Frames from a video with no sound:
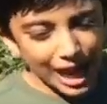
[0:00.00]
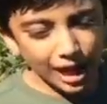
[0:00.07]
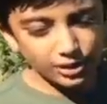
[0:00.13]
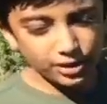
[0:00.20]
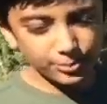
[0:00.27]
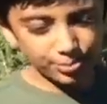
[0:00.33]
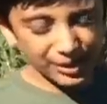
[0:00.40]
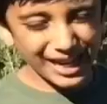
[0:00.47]

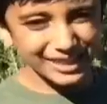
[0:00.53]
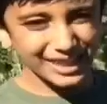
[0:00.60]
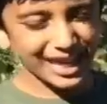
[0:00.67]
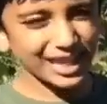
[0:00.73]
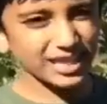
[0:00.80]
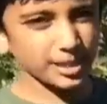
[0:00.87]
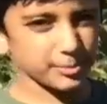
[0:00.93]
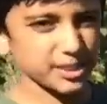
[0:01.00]
how the plant
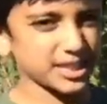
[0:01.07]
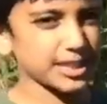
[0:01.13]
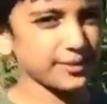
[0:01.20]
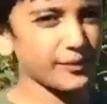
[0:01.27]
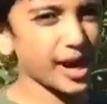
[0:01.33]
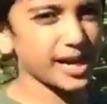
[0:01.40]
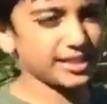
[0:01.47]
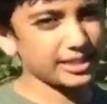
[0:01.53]
kingdom is
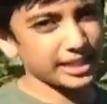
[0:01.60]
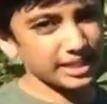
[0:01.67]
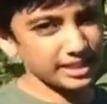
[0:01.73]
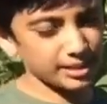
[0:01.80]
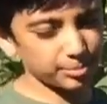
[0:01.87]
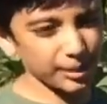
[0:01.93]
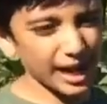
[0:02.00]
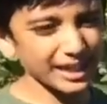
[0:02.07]
divided.
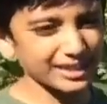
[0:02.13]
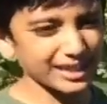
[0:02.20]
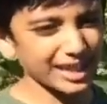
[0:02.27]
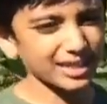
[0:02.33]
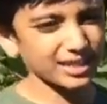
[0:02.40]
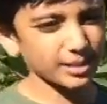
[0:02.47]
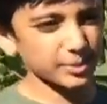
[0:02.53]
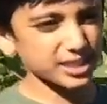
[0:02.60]
The plant
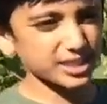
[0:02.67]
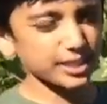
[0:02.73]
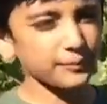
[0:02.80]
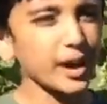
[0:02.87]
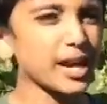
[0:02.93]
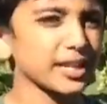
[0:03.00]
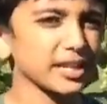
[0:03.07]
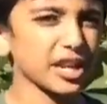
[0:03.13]
kingdom is
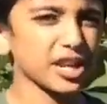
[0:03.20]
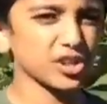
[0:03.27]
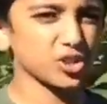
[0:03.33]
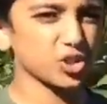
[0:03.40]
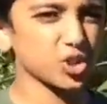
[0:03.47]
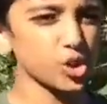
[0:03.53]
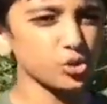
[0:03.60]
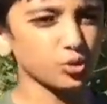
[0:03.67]
divided
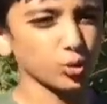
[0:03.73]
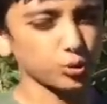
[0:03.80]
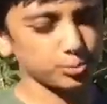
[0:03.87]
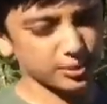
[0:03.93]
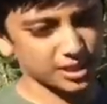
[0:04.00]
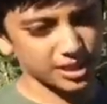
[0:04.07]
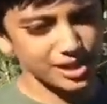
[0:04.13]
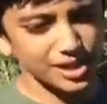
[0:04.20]
into 2
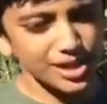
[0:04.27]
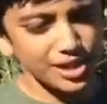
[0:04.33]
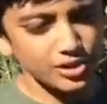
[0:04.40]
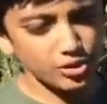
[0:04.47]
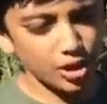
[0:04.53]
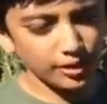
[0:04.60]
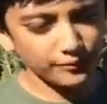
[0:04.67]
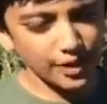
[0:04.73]
groups,
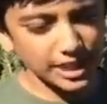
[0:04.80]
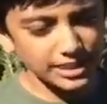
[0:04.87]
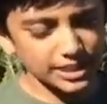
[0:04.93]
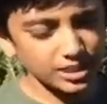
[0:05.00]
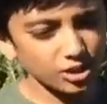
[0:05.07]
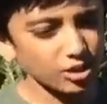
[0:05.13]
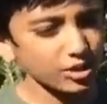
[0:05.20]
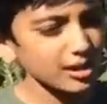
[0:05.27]

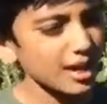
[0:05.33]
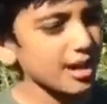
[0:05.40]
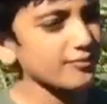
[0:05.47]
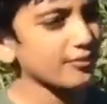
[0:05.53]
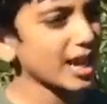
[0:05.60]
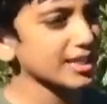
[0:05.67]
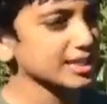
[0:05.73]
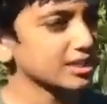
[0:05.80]
non-vascular and
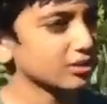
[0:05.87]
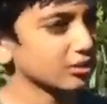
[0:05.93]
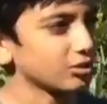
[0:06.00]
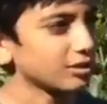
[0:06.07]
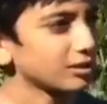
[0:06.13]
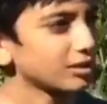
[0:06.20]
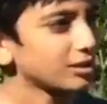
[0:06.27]
vascular,